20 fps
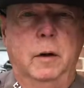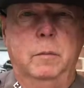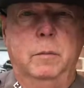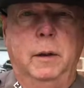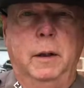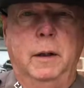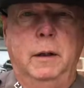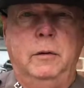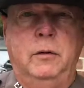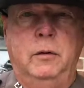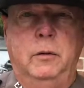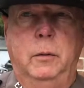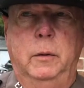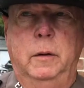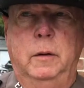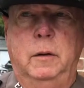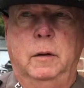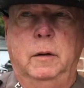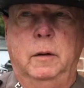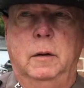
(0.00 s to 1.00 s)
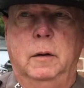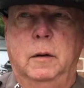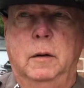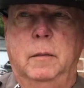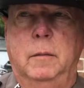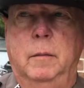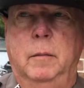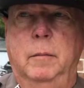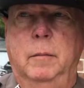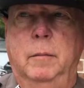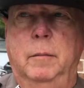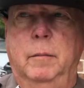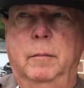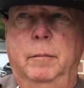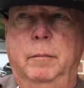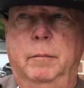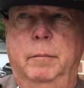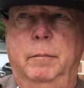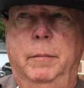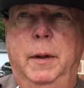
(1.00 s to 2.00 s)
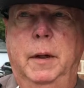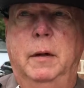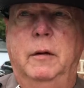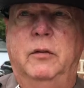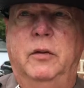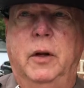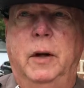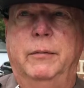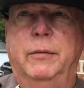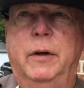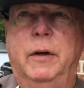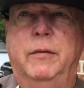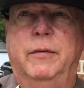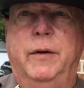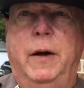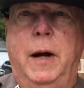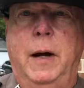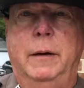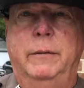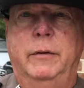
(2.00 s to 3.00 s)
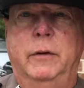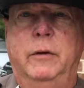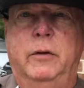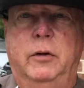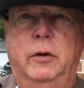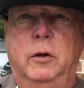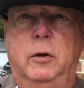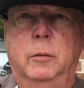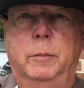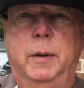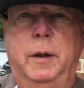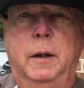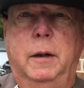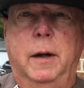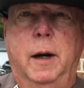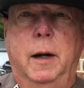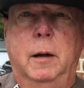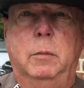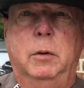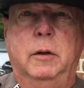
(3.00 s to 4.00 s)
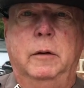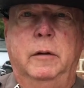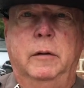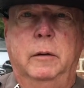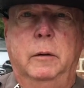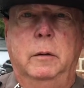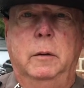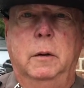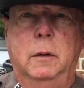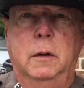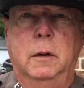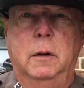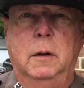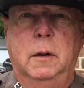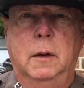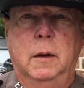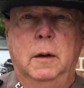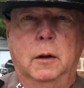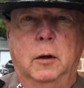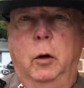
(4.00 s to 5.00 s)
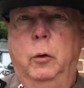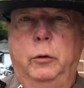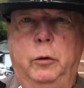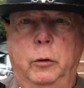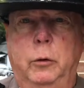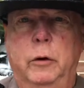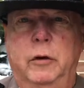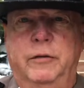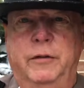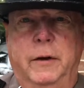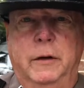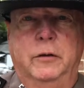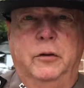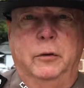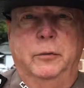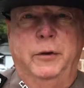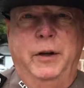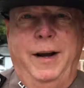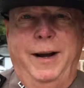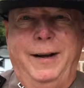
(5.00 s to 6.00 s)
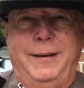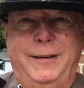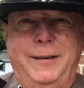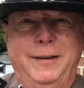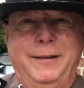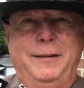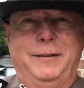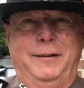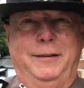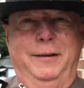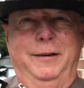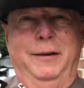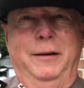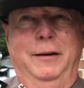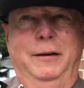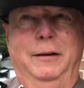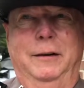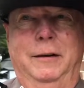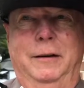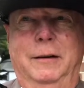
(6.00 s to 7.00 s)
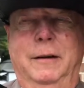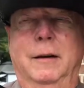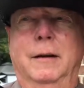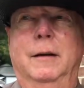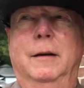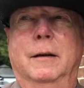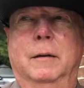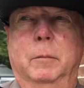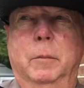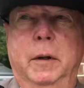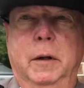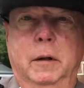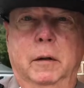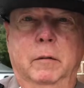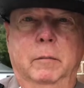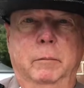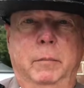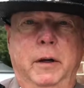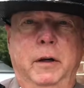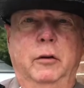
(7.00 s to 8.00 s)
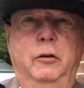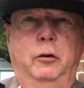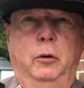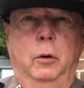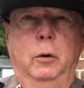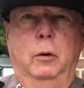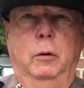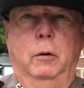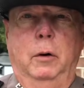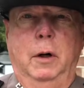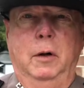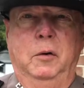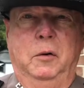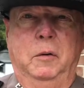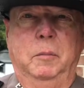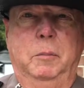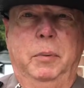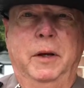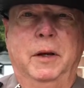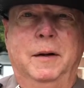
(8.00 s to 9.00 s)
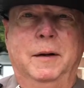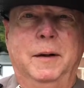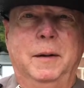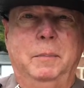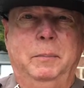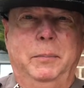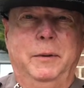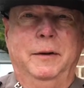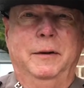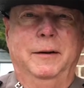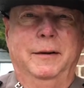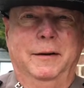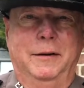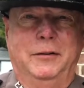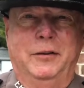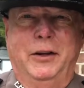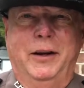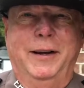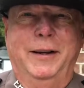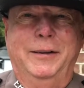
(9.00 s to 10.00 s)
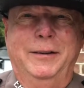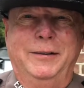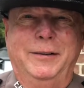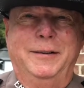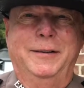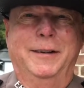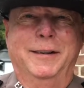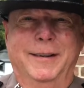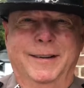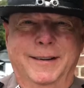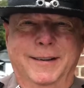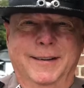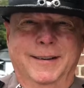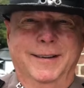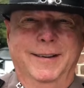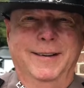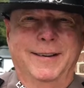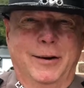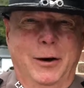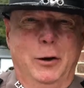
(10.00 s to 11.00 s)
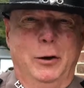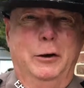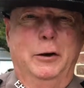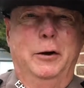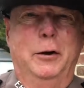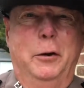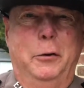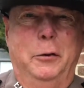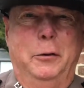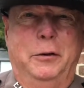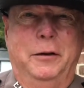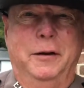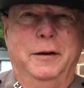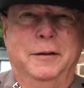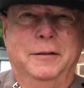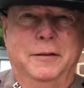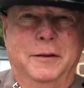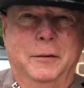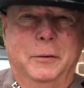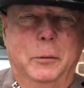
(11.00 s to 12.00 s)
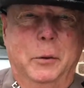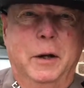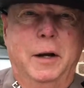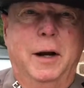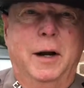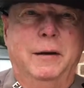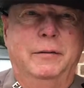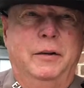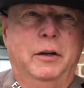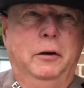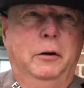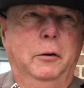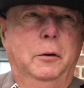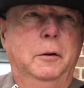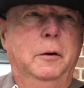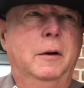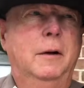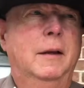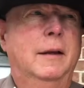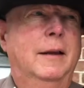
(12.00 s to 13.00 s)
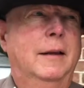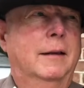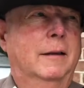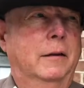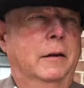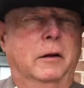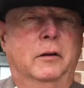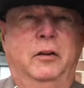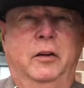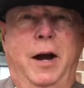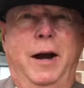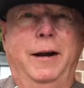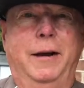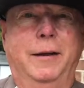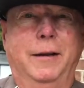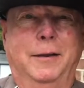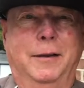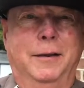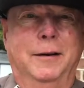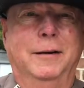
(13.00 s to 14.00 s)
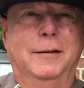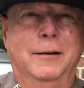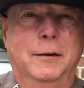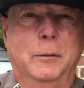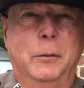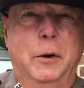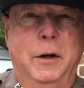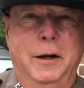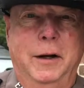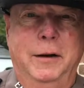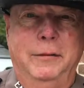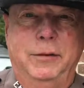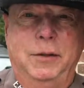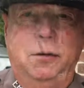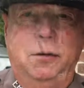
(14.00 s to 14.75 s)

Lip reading: blessed with being 75 and still being able to go through defensive tactics and being thrown around and beat up and tased and all the other things that we have to do, the exciting things that we have to